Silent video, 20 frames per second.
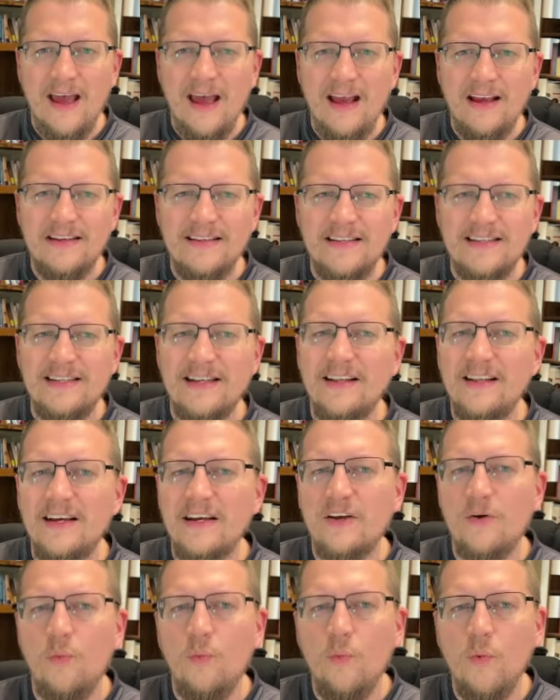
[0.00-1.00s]

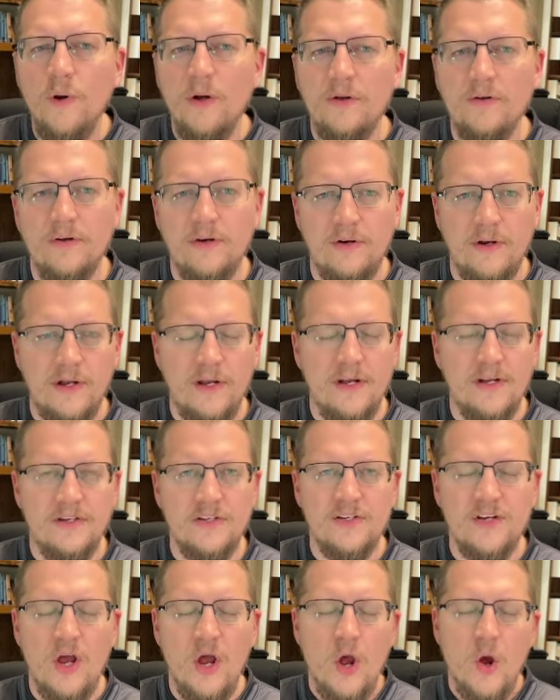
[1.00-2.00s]
exilic
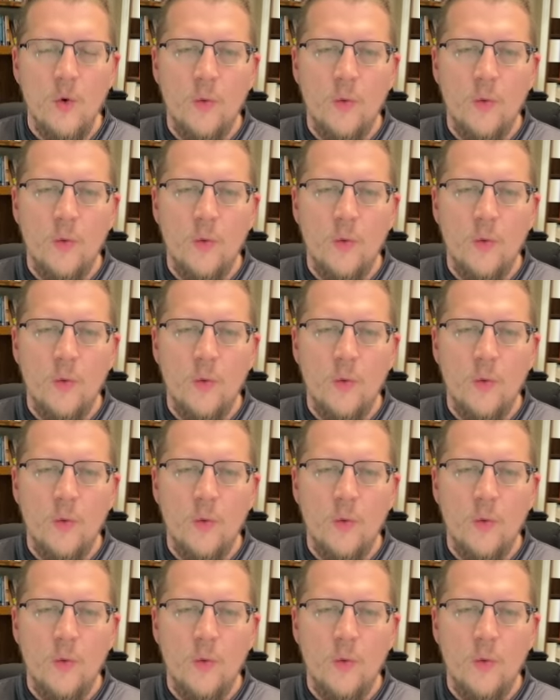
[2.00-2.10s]
wilderness